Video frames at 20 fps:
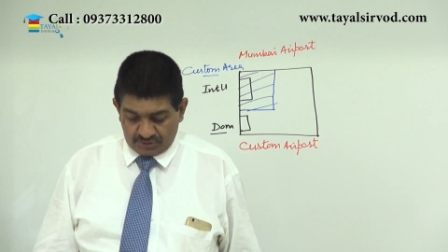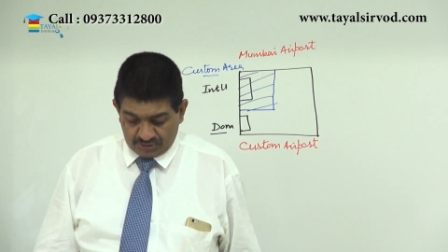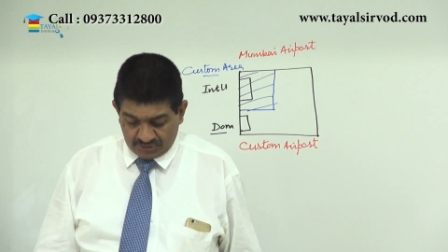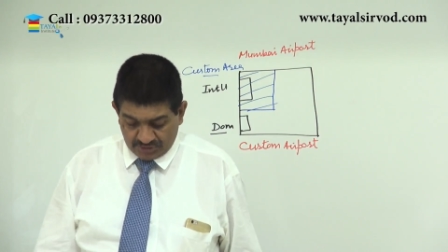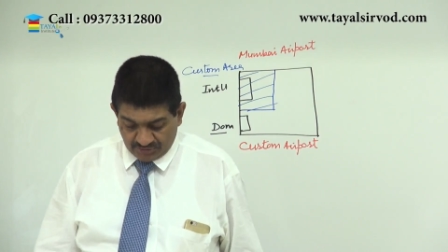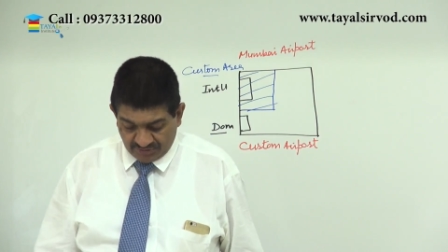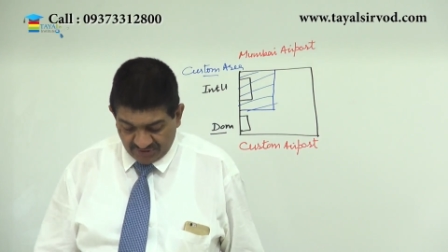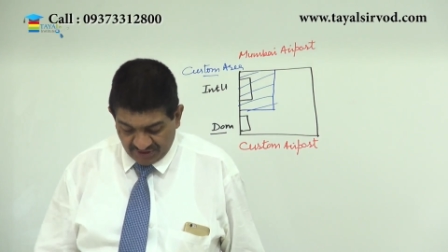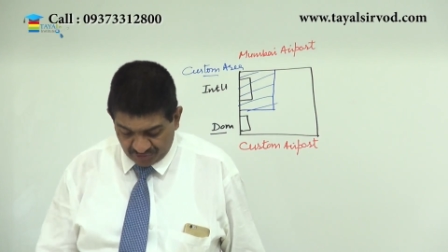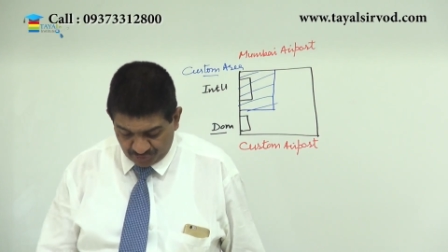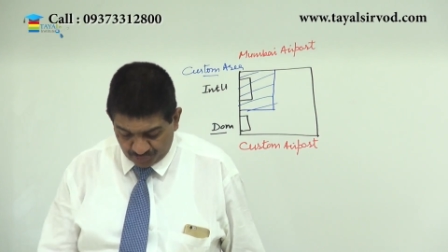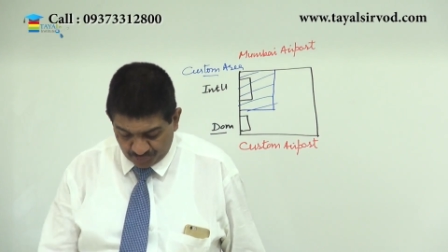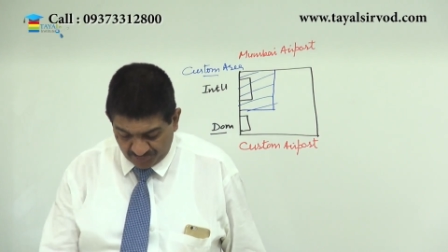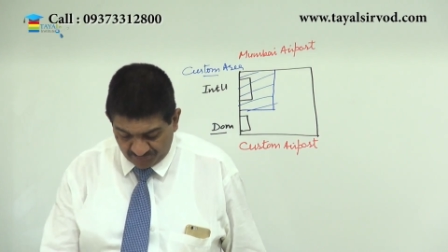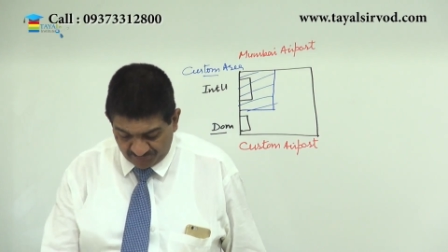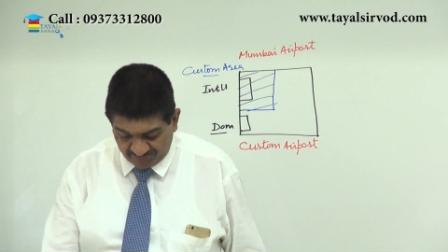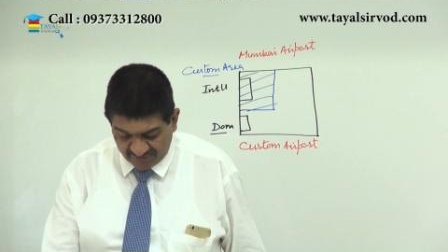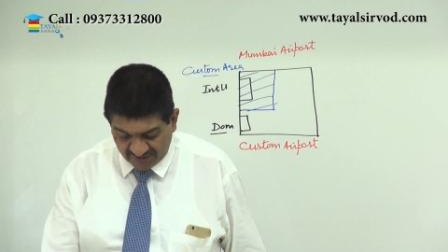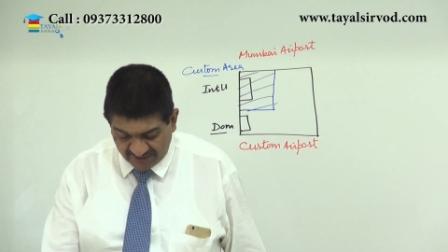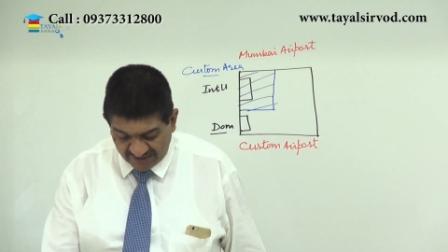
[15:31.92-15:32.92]
so now next
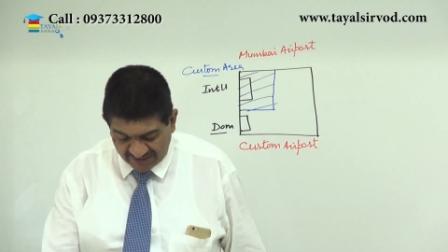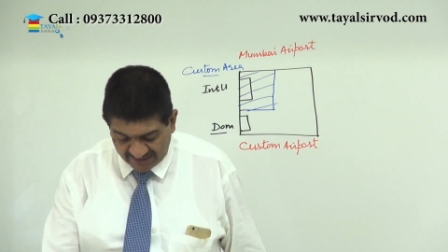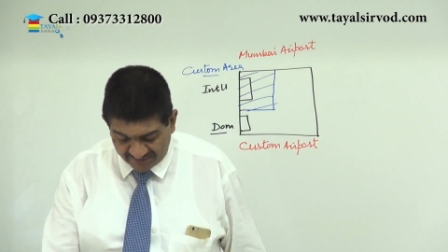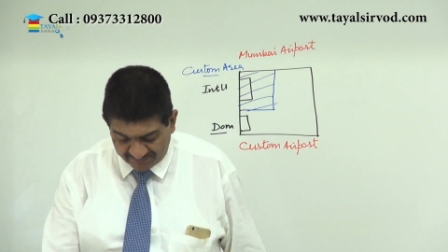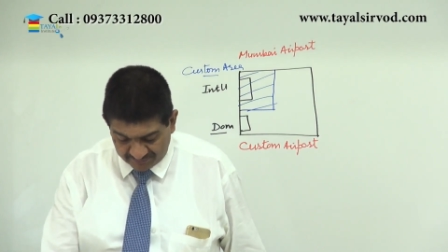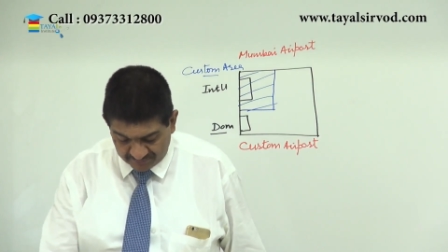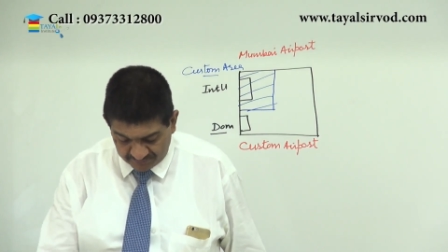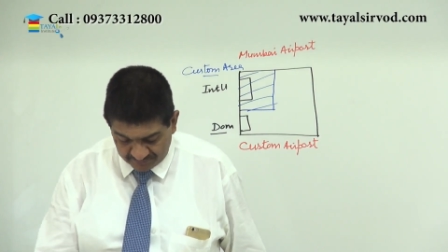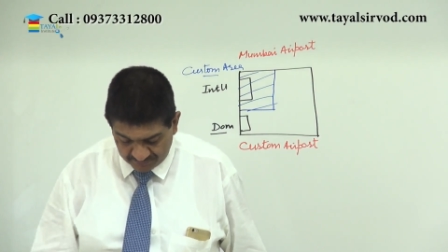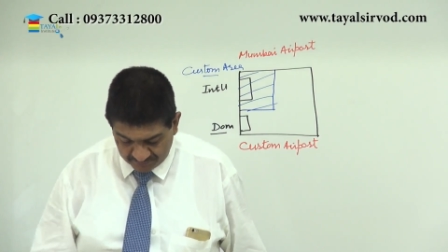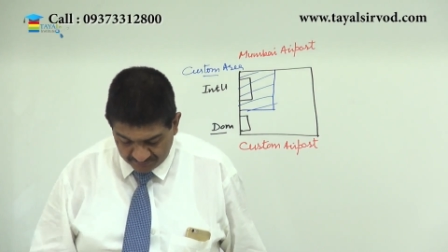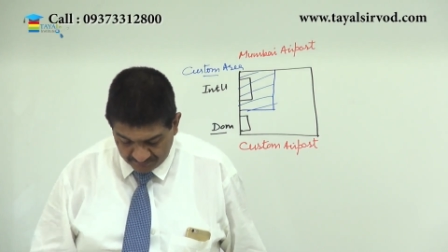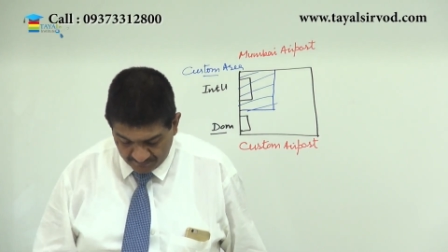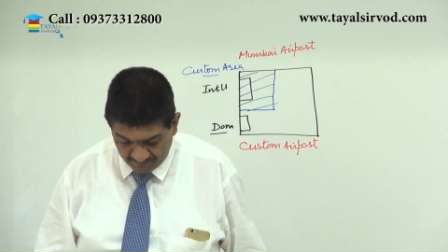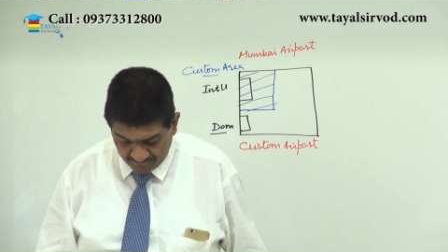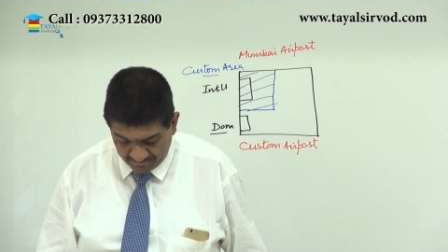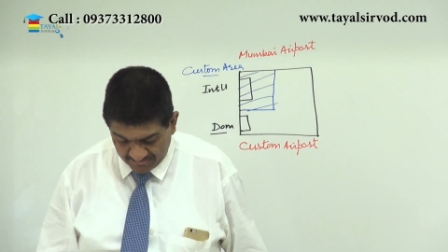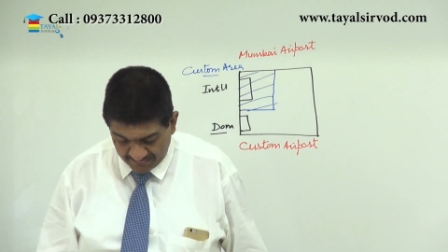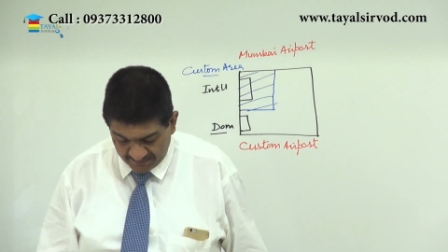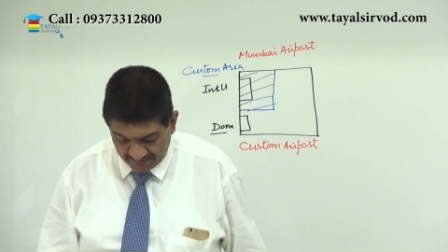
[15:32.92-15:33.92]
one we have
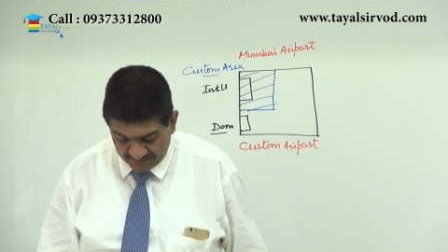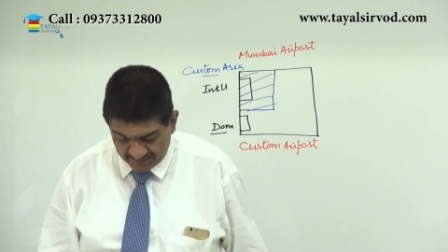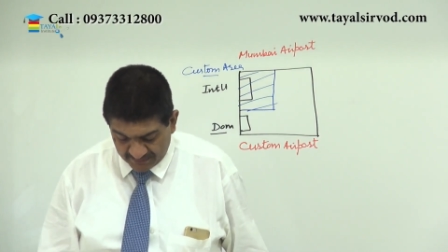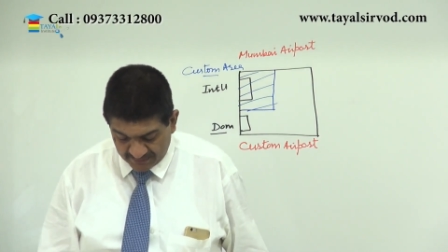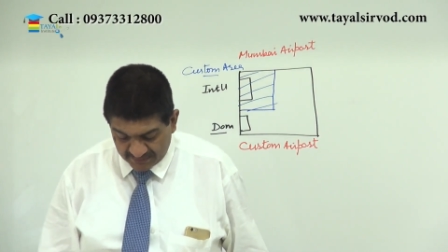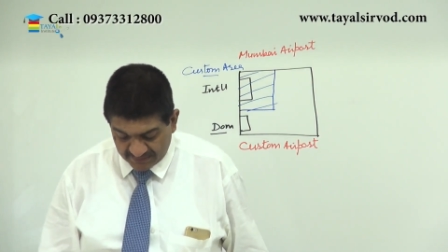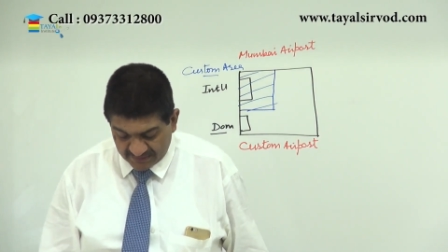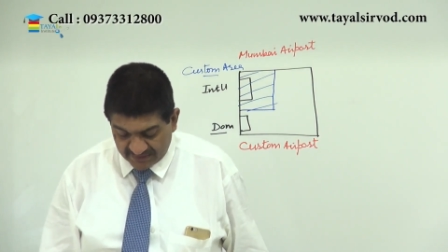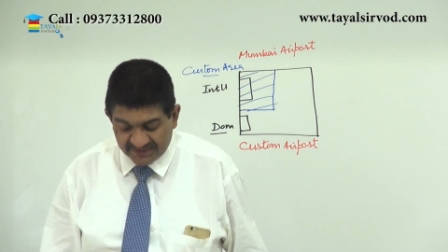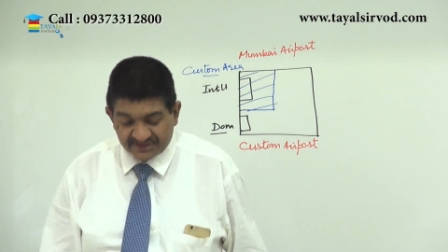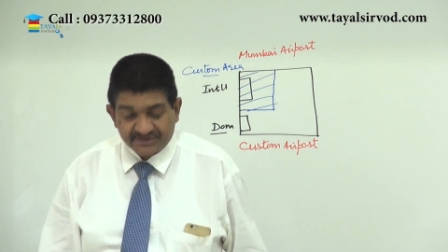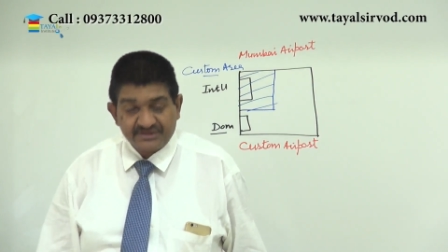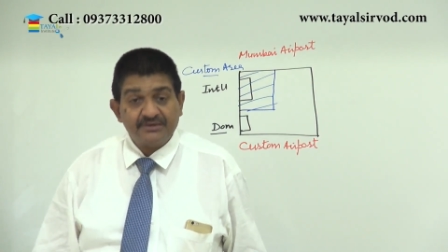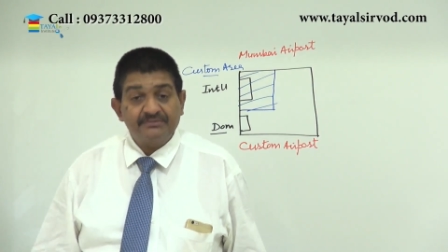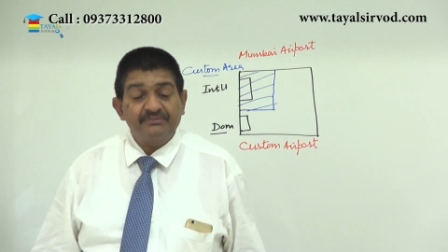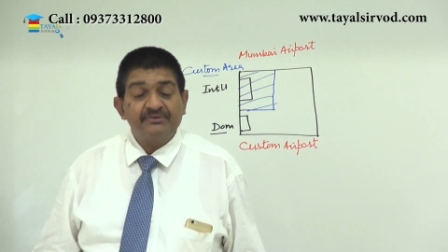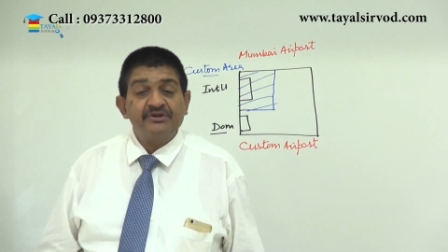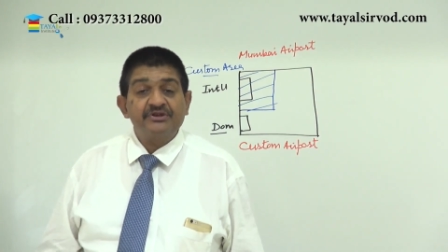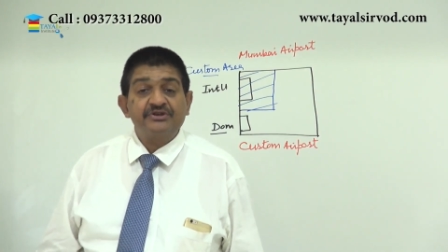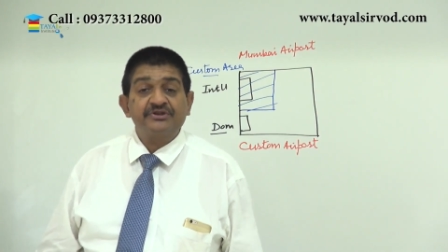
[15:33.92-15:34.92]

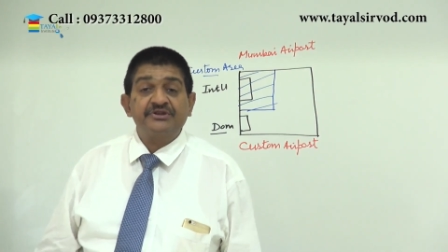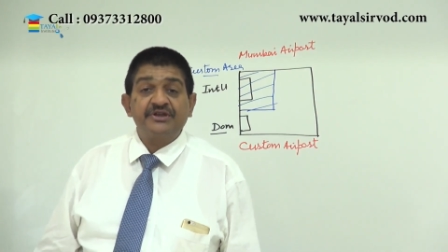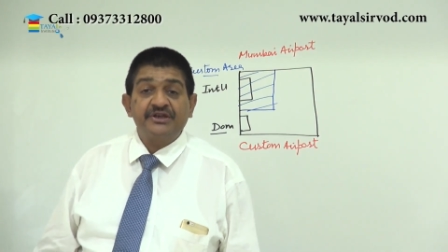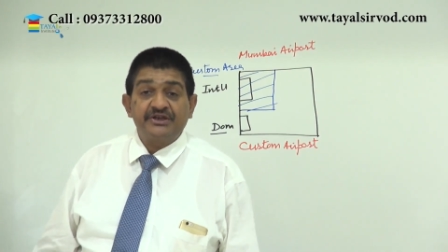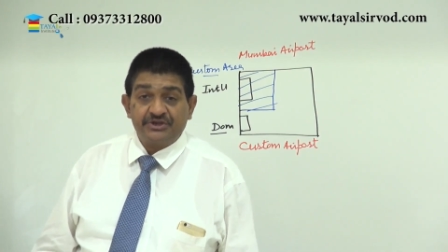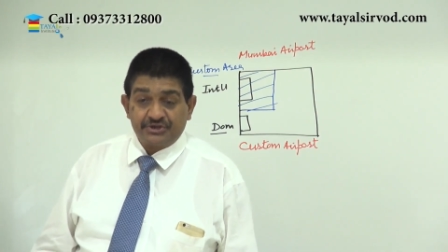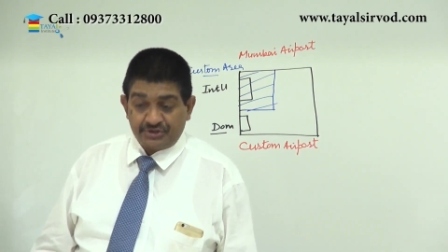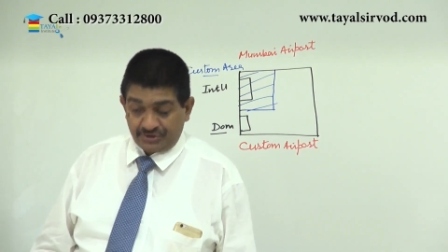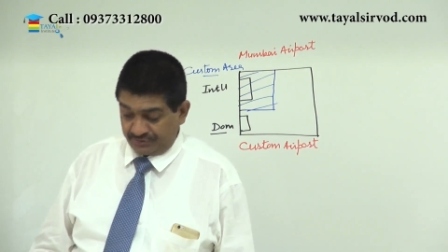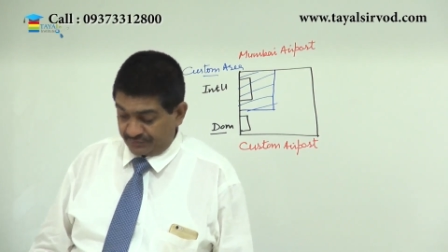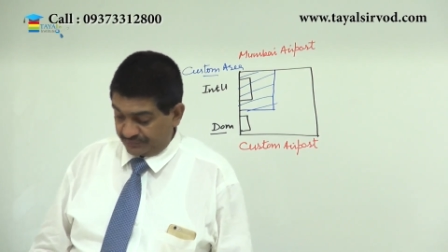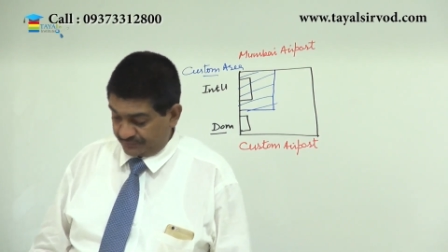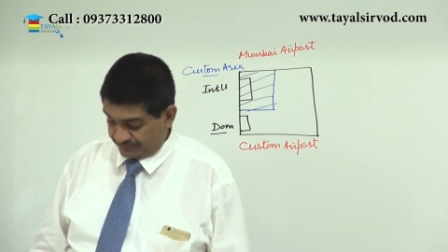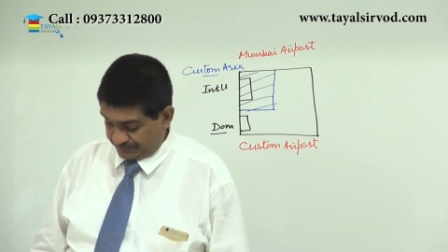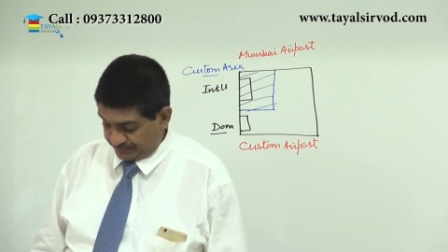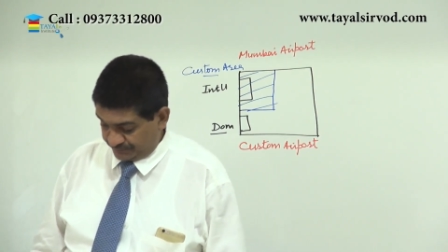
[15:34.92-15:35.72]
custom station